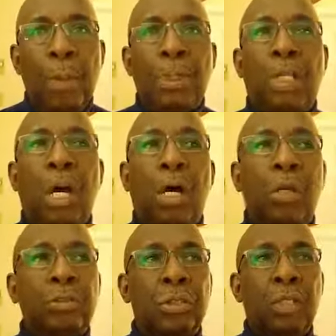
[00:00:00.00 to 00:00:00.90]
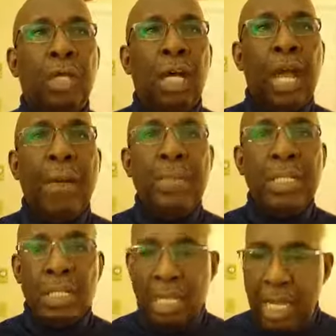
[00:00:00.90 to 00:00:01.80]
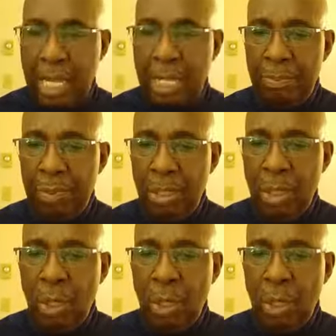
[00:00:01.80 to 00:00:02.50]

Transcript: because how many times